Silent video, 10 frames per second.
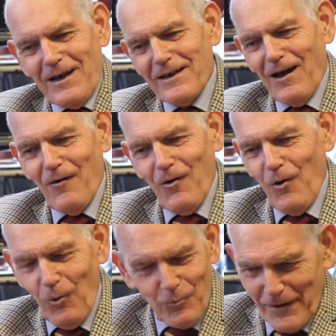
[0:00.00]
Now,
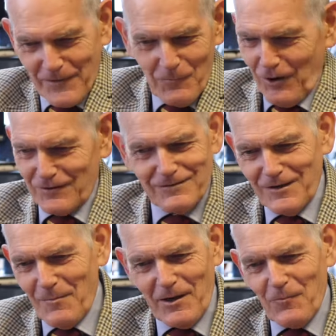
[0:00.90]
all around the world,
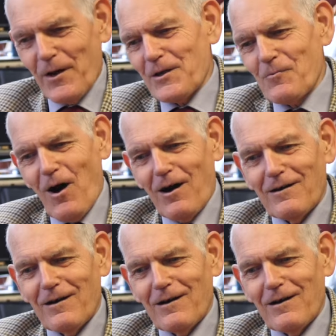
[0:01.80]
no matter where you are,